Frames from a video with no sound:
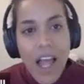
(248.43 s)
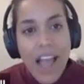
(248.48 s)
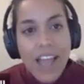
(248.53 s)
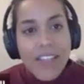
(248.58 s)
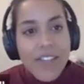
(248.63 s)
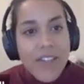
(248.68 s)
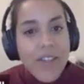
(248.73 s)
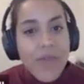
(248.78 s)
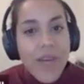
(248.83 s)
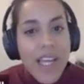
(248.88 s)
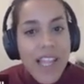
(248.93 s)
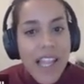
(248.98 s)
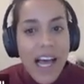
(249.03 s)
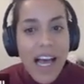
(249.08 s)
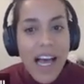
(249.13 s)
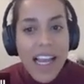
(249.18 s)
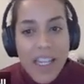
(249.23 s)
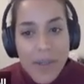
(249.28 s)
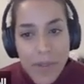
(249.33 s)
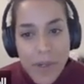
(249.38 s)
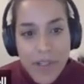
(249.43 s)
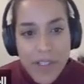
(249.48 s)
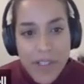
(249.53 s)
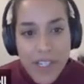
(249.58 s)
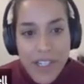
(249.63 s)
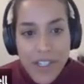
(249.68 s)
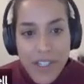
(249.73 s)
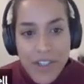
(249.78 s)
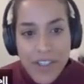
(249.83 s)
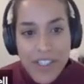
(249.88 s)
And so the way that I approach
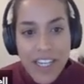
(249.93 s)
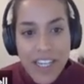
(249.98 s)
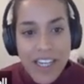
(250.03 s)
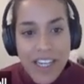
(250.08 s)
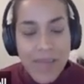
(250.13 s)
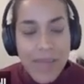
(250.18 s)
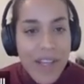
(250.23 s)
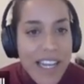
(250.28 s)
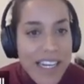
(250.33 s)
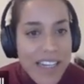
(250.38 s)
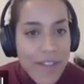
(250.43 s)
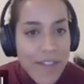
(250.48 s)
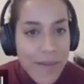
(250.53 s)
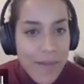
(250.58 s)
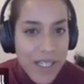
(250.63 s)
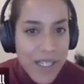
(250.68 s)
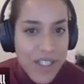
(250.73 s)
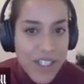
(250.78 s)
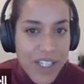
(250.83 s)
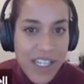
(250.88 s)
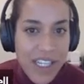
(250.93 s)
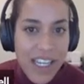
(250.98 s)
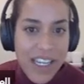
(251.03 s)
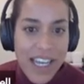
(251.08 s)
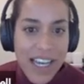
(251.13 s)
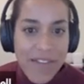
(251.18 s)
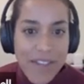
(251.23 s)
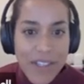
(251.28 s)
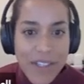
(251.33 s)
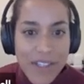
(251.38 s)
understanding planet formation and
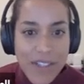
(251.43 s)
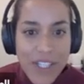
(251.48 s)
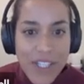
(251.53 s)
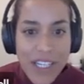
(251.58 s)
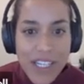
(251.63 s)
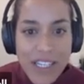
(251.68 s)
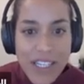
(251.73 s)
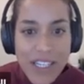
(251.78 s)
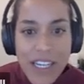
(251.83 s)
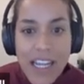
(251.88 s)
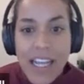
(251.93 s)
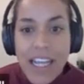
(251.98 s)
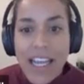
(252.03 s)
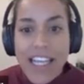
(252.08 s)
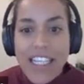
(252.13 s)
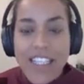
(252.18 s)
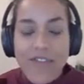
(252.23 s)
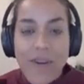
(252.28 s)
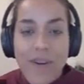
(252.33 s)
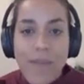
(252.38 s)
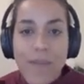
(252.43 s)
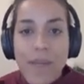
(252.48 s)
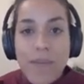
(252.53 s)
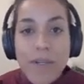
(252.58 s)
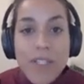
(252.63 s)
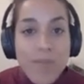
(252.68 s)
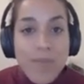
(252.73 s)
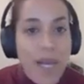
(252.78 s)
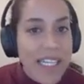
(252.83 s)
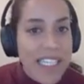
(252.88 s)
evolution is from the
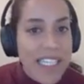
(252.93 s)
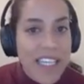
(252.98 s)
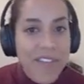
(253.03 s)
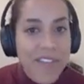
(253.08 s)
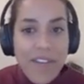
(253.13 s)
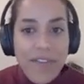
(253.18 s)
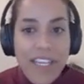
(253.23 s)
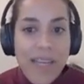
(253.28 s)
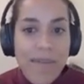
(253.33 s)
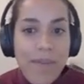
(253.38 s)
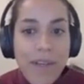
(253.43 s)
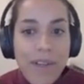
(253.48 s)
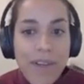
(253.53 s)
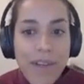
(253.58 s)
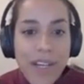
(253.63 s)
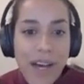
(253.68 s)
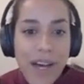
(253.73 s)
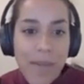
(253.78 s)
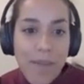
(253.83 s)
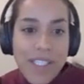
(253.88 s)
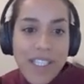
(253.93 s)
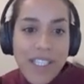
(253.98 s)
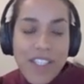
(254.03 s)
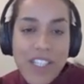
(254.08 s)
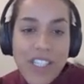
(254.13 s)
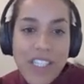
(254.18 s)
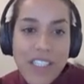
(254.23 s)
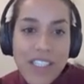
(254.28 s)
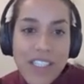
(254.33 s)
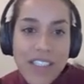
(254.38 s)
perspective of chemical
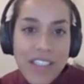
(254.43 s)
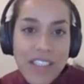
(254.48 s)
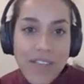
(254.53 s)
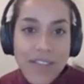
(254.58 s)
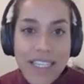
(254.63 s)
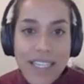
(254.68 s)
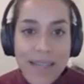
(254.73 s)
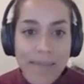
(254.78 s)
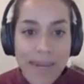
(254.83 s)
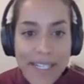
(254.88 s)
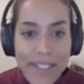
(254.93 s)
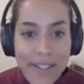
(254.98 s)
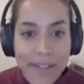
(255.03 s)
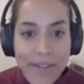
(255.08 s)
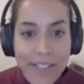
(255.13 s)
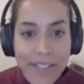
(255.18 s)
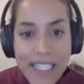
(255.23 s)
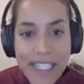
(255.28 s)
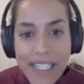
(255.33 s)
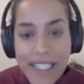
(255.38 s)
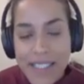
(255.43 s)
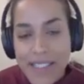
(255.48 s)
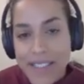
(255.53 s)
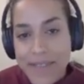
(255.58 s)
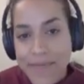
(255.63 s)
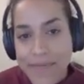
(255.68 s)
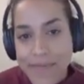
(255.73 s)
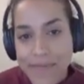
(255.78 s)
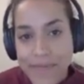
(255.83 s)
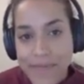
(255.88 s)
compositions using
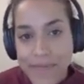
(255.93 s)
microphysics.